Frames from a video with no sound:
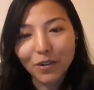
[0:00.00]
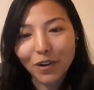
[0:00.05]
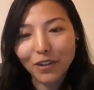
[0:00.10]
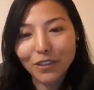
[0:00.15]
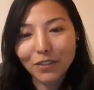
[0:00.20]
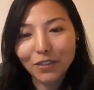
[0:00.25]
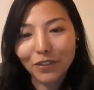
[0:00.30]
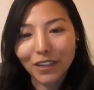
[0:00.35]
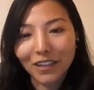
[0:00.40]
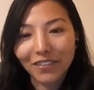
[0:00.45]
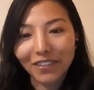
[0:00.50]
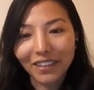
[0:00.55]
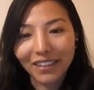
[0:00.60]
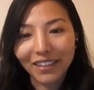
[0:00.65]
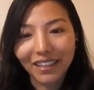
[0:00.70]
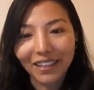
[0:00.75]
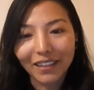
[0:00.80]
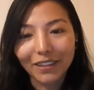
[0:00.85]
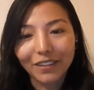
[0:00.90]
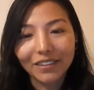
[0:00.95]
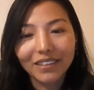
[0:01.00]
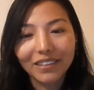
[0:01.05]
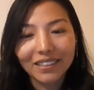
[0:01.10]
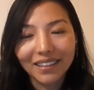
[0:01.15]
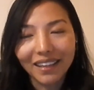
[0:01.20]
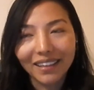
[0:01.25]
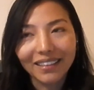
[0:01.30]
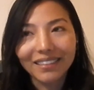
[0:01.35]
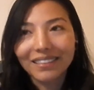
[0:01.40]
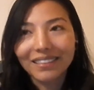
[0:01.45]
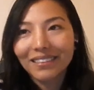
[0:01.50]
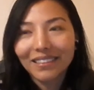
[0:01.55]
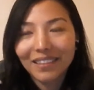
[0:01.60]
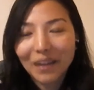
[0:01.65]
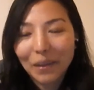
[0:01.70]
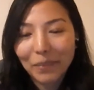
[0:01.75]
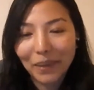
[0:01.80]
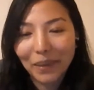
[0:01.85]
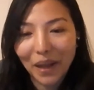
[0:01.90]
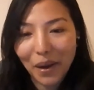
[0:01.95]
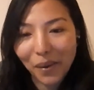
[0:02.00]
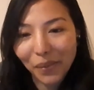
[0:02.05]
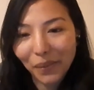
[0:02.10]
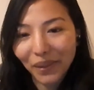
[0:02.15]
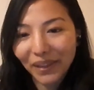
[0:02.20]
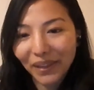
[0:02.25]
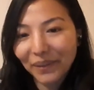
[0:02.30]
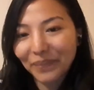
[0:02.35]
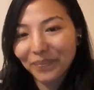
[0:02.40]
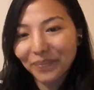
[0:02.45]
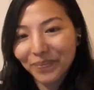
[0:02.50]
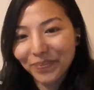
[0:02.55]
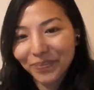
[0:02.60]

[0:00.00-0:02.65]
crossed for everything good that's coming our way.